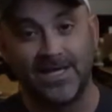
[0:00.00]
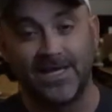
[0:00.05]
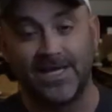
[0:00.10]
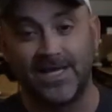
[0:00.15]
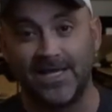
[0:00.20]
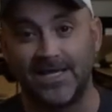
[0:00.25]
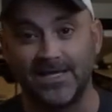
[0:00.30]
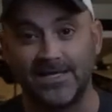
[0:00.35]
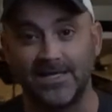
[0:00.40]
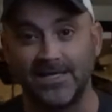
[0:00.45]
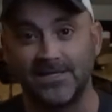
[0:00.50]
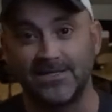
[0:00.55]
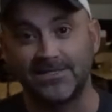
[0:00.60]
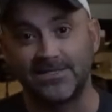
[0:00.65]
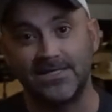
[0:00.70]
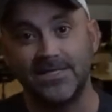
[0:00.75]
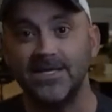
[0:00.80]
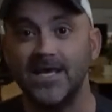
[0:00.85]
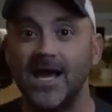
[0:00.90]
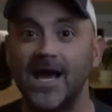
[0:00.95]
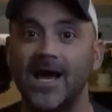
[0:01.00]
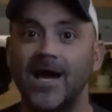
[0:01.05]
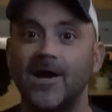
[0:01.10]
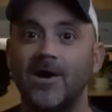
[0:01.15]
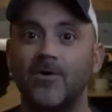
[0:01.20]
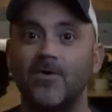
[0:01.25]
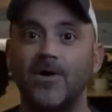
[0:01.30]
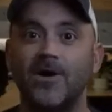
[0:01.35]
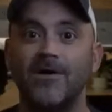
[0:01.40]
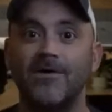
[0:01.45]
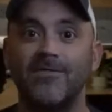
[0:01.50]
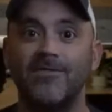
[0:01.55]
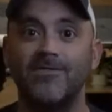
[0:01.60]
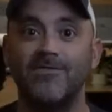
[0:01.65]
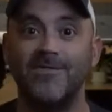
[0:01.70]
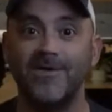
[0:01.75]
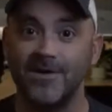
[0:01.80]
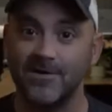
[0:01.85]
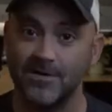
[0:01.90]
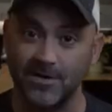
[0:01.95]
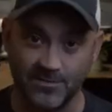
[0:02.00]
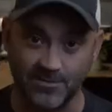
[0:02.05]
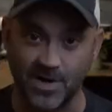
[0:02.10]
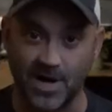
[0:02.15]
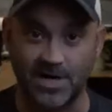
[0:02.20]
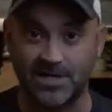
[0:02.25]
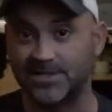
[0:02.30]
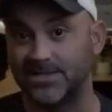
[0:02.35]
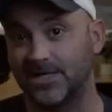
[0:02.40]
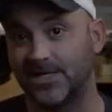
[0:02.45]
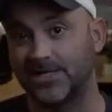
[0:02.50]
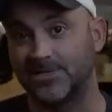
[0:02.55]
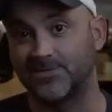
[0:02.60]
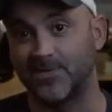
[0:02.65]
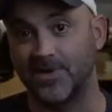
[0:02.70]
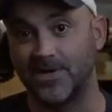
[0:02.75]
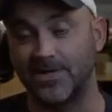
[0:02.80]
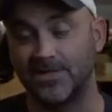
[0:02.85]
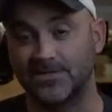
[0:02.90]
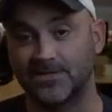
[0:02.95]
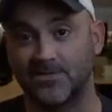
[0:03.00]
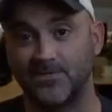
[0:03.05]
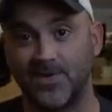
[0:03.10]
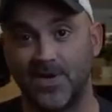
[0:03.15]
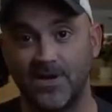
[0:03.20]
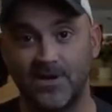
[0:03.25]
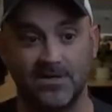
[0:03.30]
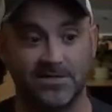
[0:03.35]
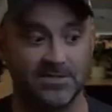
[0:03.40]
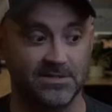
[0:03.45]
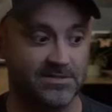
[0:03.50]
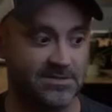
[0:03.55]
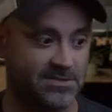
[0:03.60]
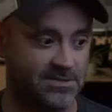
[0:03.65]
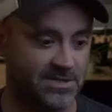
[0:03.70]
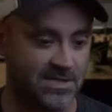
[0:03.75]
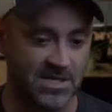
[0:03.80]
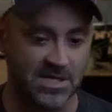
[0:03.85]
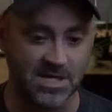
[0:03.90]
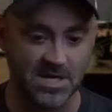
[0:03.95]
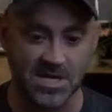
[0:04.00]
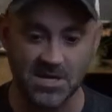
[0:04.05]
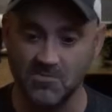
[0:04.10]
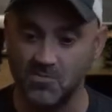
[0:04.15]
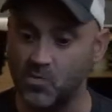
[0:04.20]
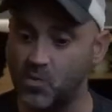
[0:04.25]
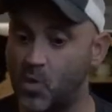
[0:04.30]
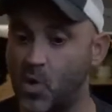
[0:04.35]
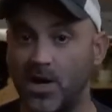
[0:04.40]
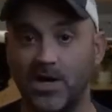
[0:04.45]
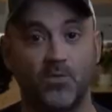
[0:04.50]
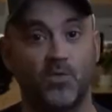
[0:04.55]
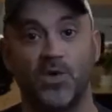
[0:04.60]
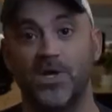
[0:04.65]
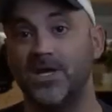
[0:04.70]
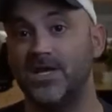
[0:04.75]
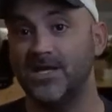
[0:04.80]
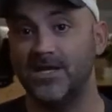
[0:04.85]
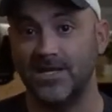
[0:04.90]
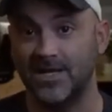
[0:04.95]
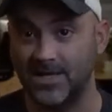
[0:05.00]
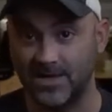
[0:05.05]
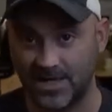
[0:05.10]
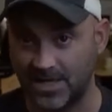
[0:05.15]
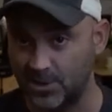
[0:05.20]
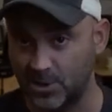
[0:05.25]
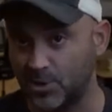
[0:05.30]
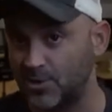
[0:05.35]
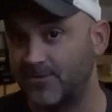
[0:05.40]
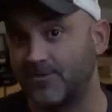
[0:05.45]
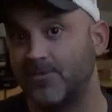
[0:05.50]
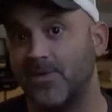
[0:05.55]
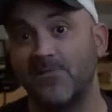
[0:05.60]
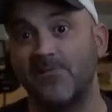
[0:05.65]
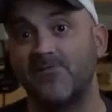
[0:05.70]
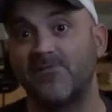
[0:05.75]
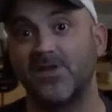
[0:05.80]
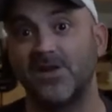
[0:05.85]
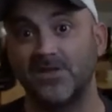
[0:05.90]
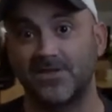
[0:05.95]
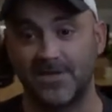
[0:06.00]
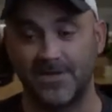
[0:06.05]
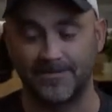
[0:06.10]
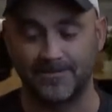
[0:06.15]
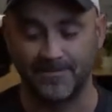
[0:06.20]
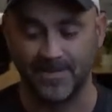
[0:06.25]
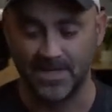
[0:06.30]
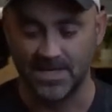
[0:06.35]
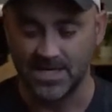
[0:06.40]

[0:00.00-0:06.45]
And see how their unboxing experience compares and see what we can learn from them, if anything.